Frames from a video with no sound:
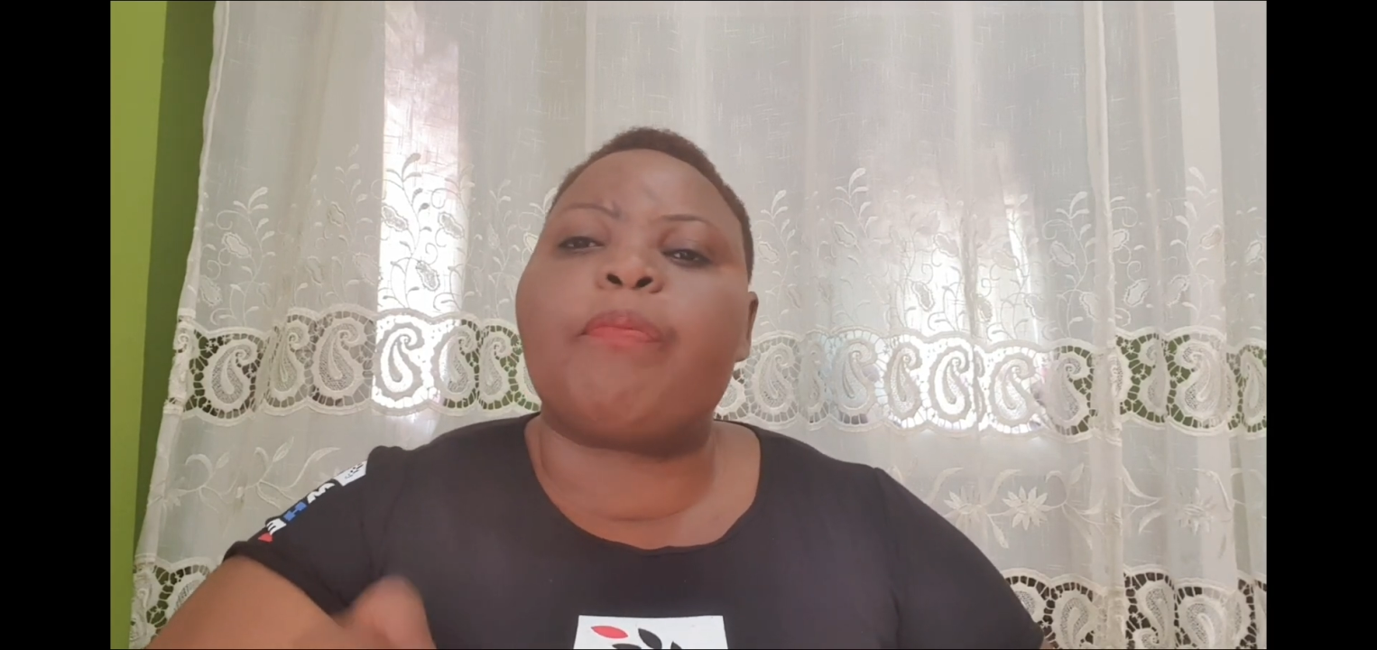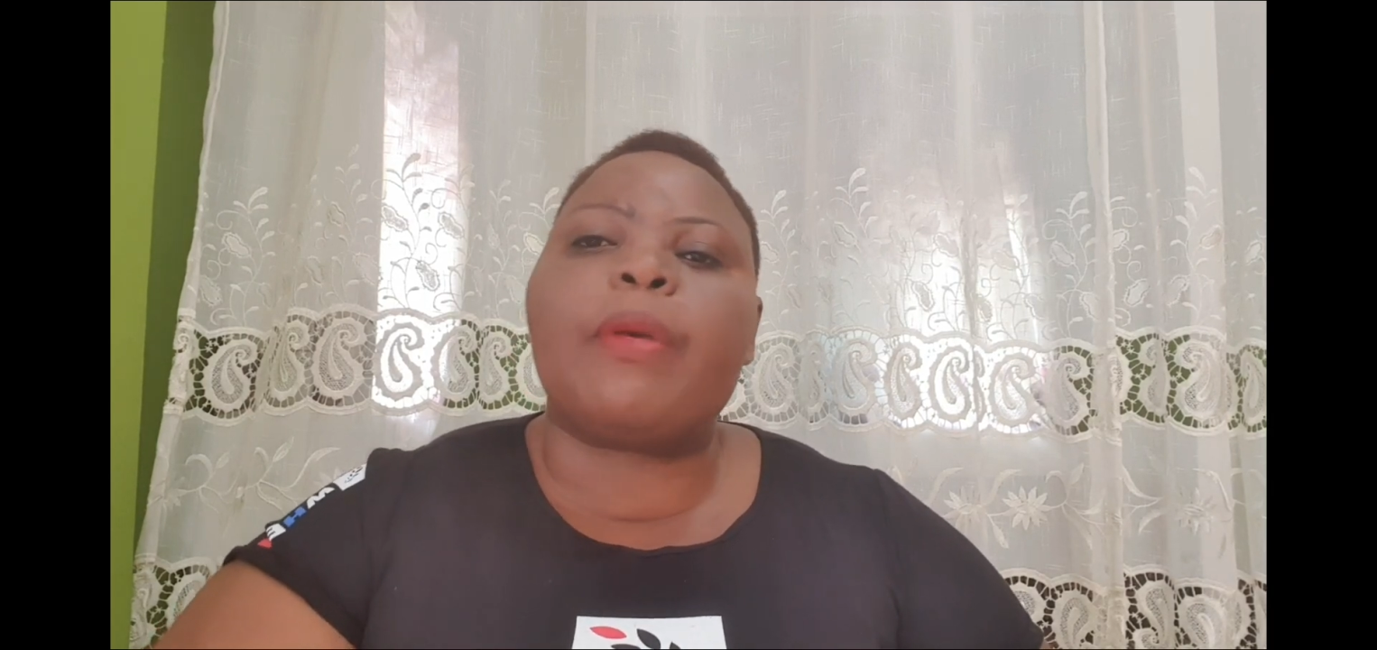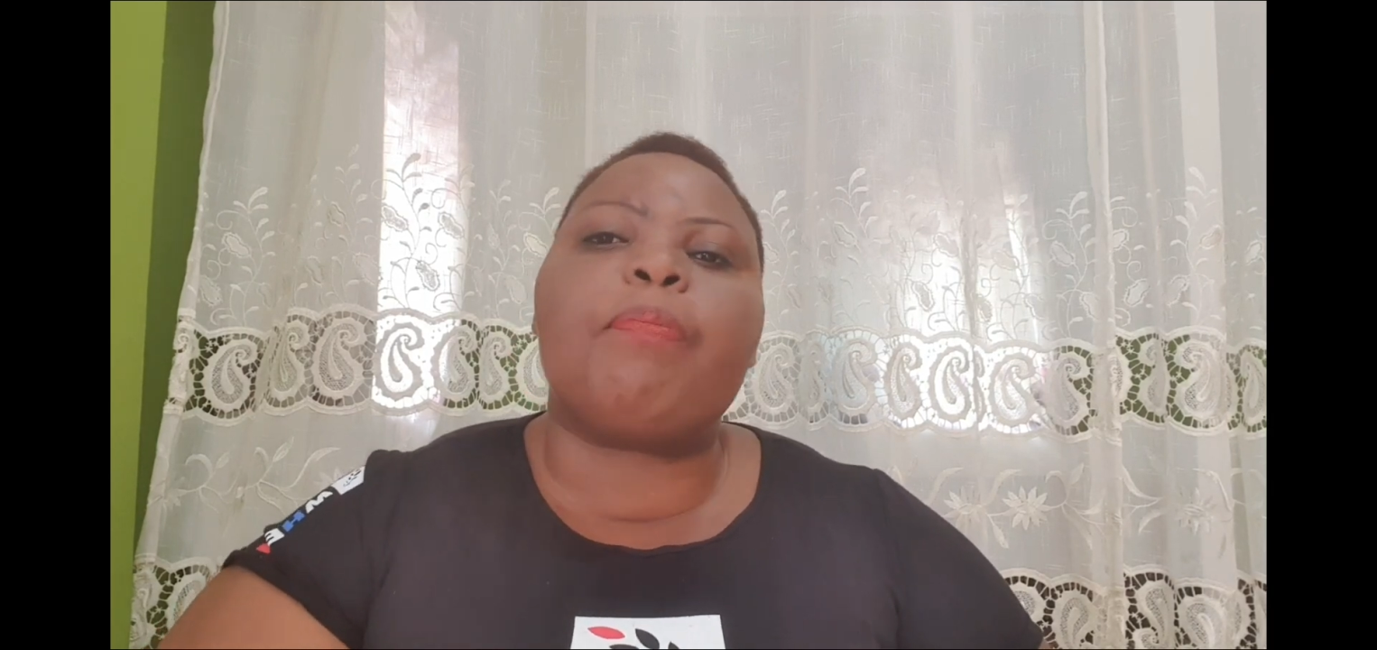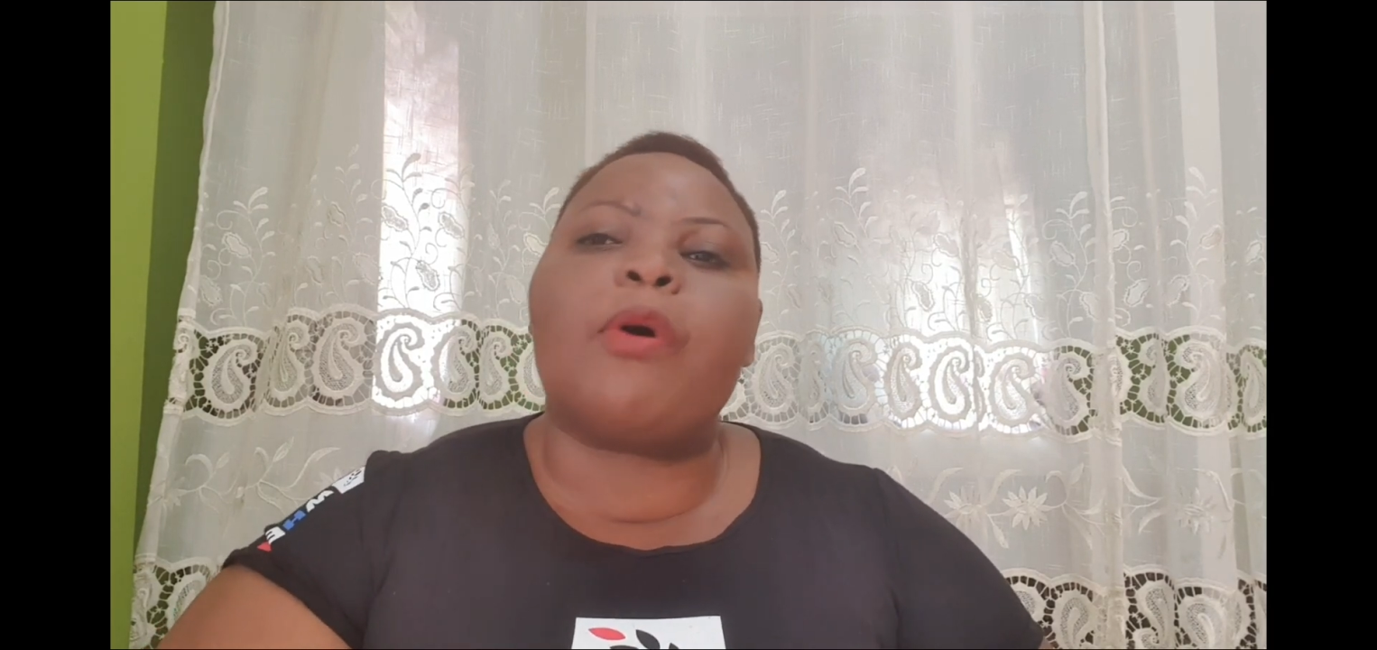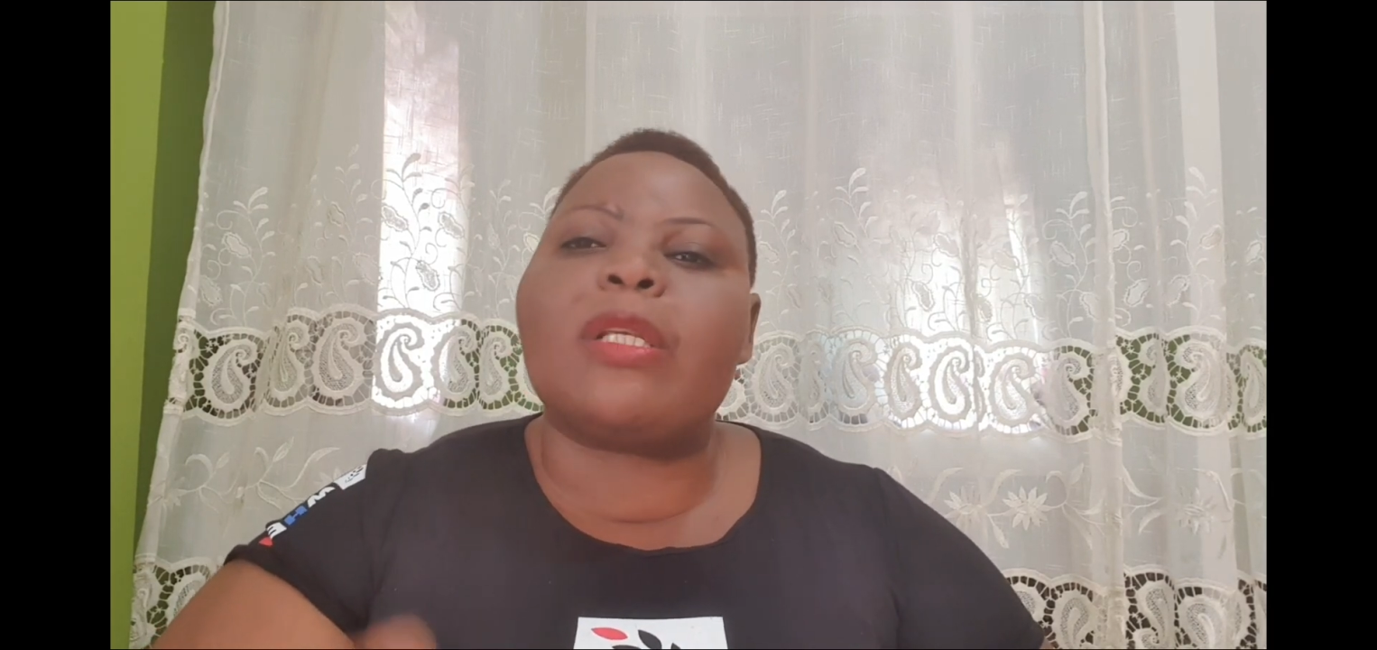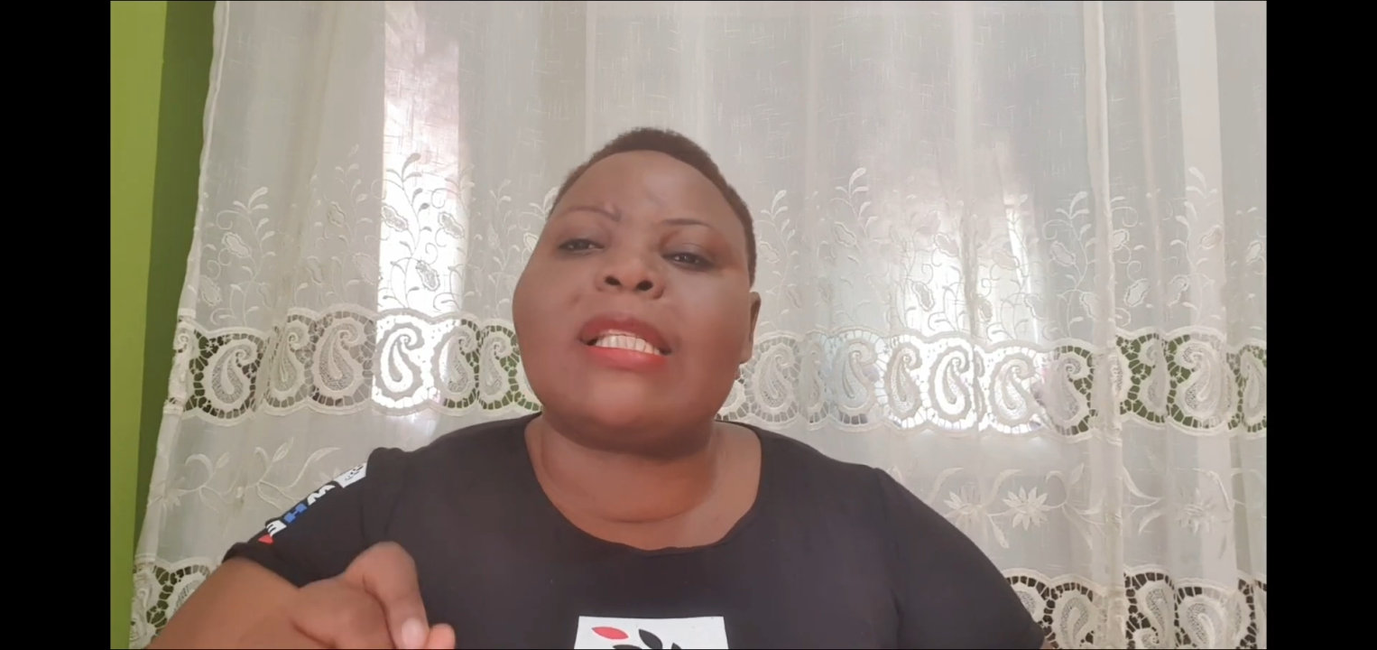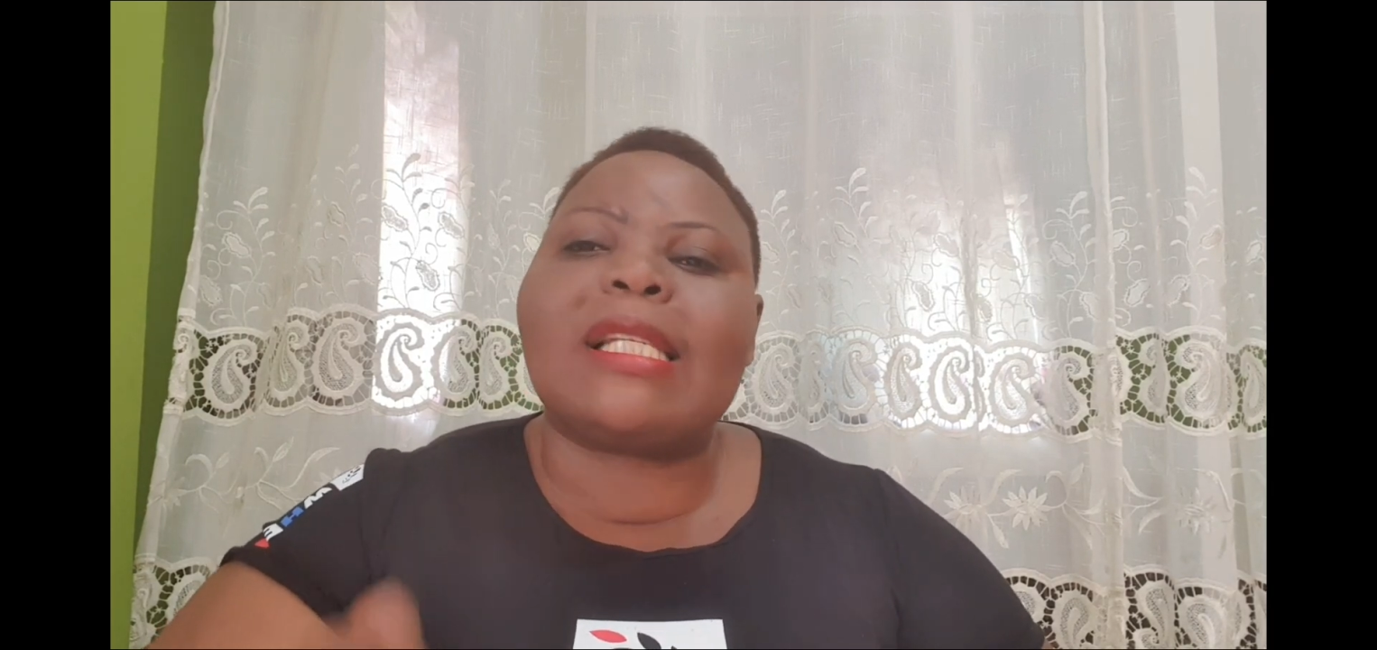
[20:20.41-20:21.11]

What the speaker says: people's